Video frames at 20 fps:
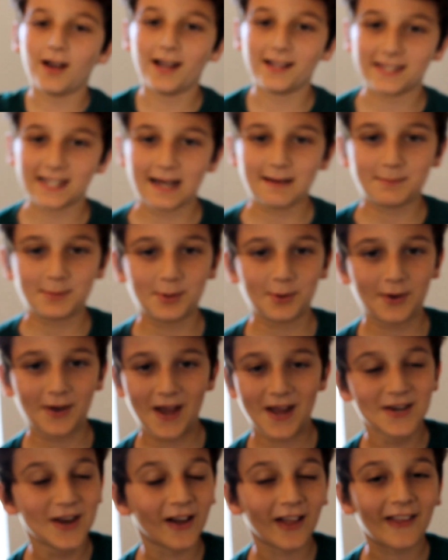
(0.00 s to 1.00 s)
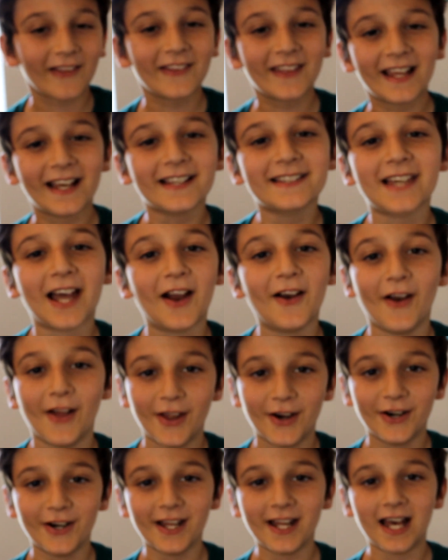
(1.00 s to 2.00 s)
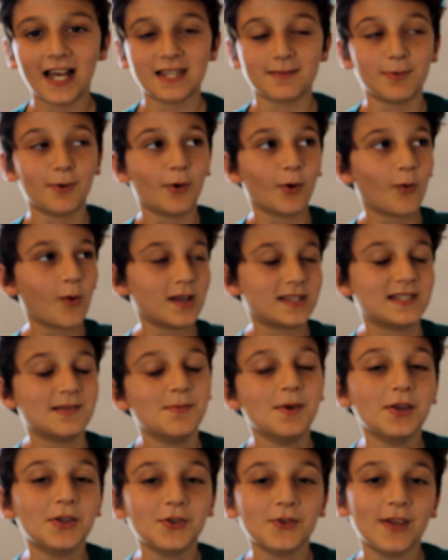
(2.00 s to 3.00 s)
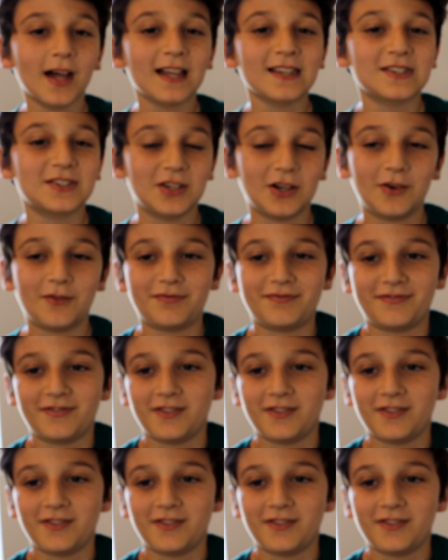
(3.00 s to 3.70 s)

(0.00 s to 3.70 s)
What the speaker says: I dabbed, okay? Now the entire internet has been requesting me to do that, so